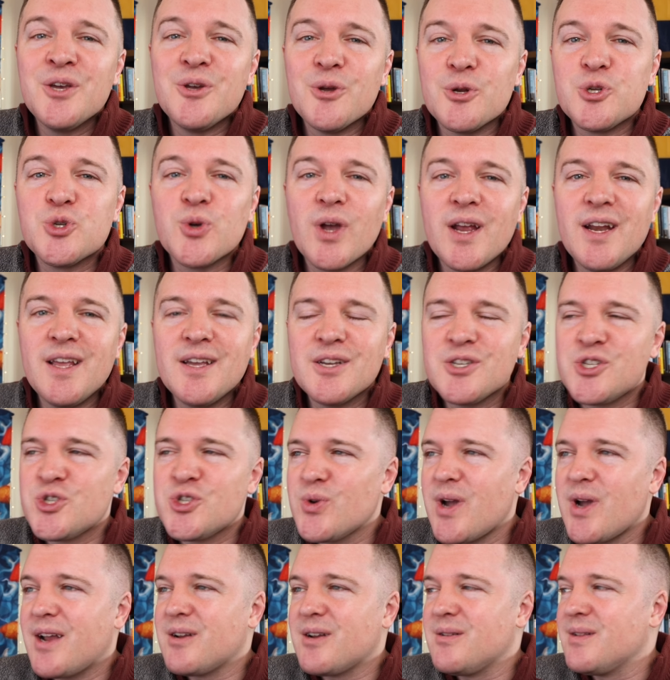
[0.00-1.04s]
you're trading a
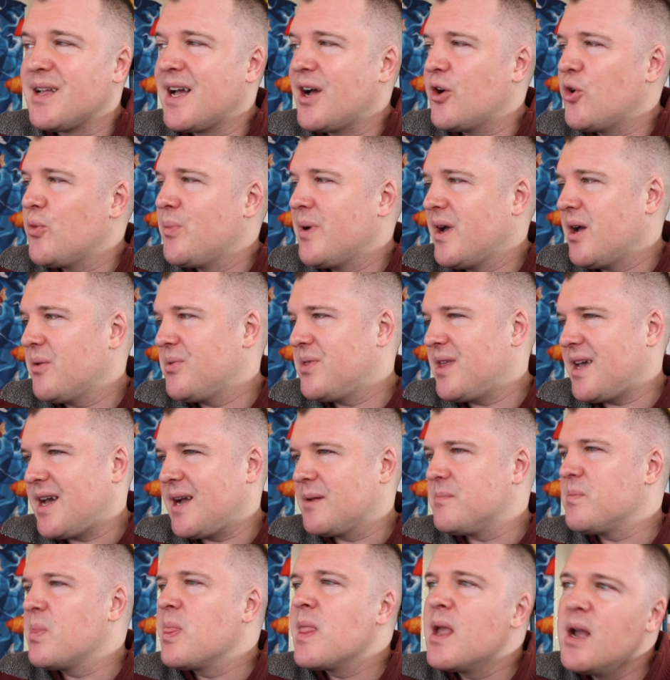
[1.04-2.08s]
straddle, how about
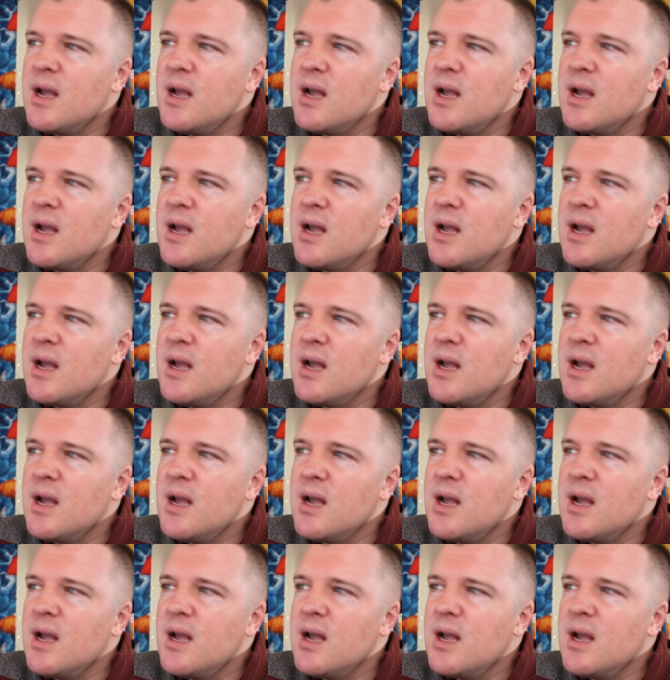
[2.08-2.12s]
that?